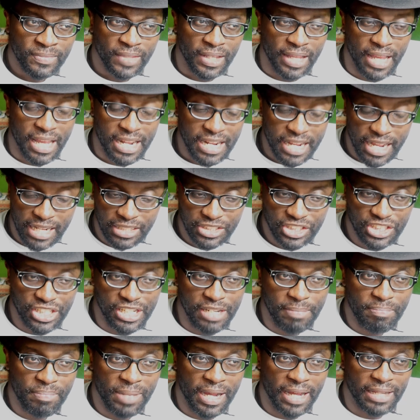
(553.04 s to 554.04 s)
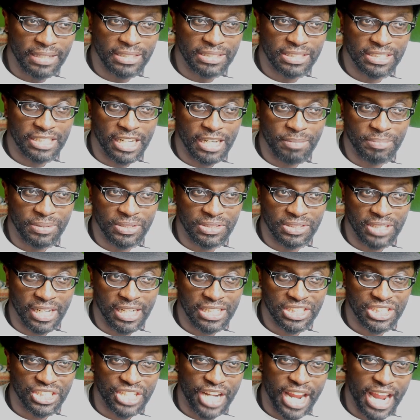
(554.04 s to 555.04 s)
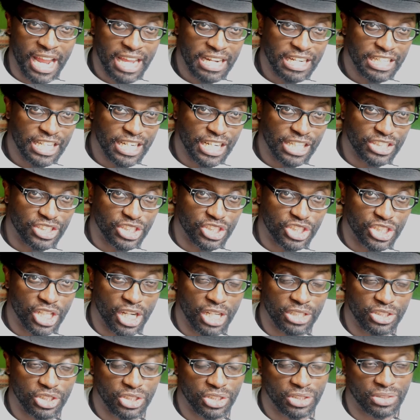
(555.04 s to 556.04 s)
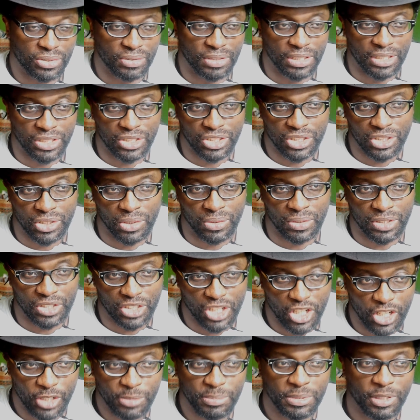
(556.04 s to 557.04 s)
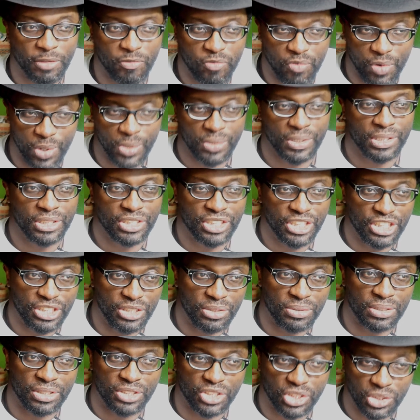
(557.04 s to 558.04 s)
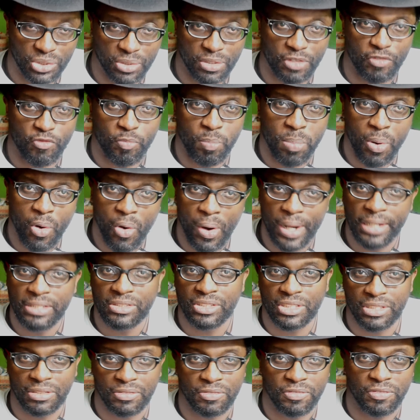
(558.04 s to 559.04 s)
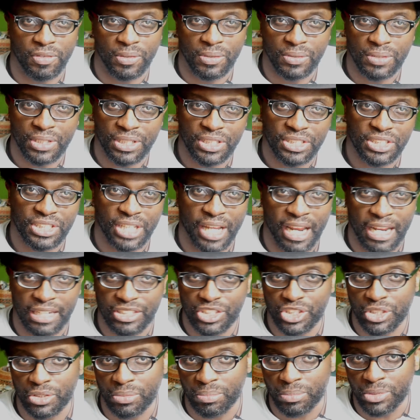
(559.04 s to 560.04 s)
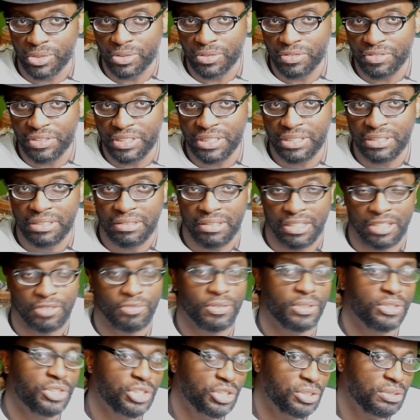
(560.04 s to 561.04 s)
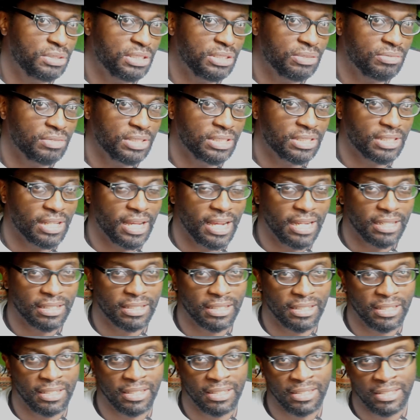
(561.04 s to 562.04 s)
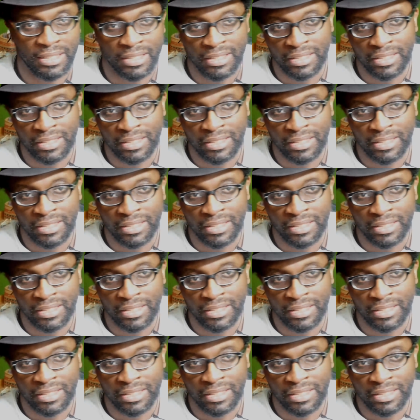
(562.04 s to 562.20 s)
it has the in-body stabilization and it has a touch screen. So in terms of focusing, you can sort of point to focus as you're moving if you're shooting with like a